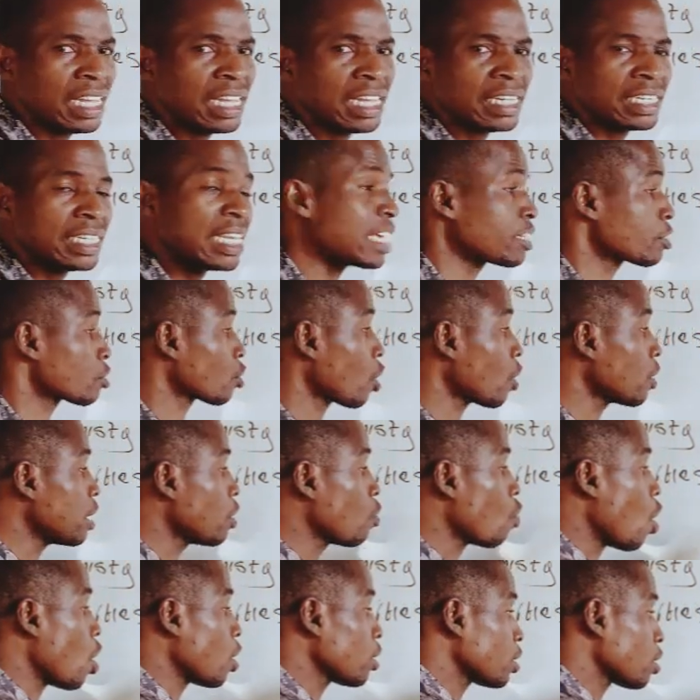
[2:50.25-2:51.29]
they study
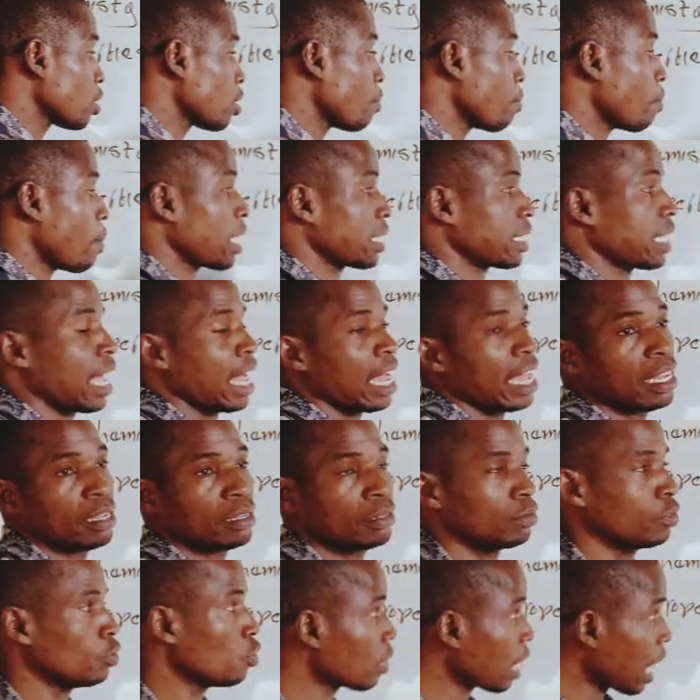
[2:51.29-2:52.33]
what? Matter.
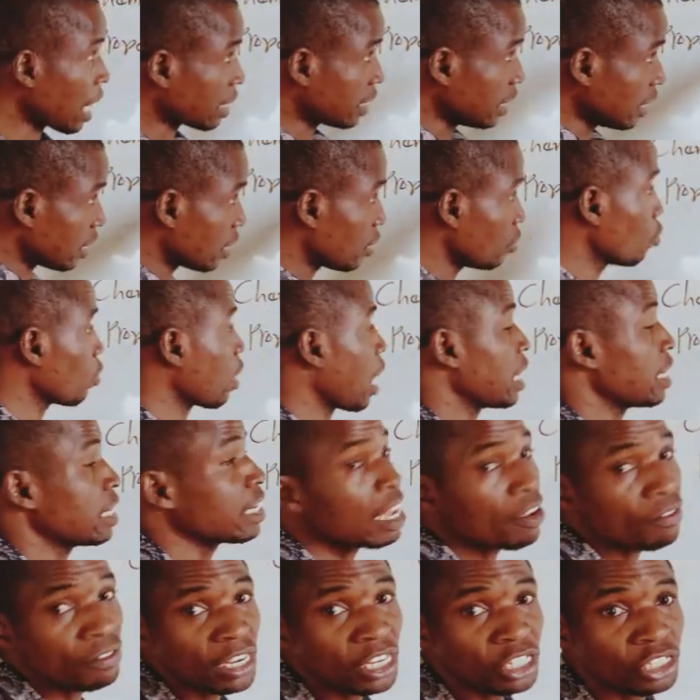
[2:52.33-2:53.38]
Look at it. Look at the
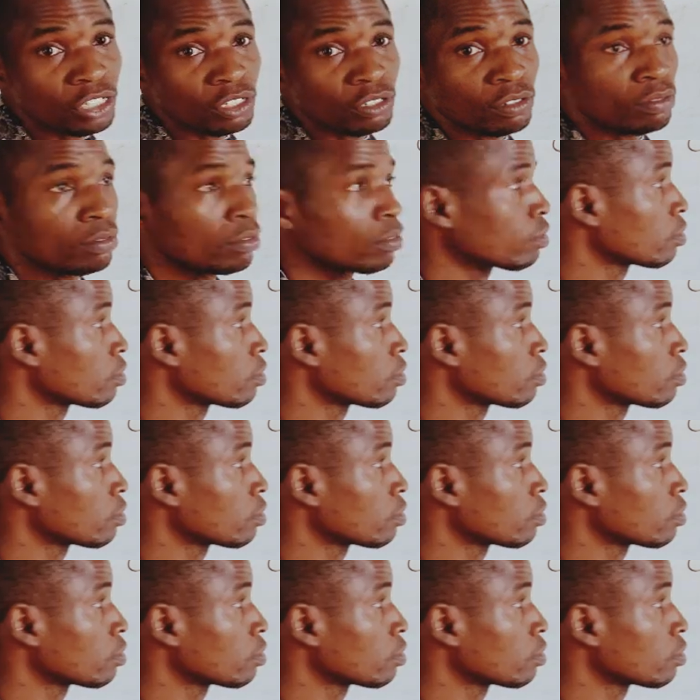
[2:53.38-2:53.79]
definition.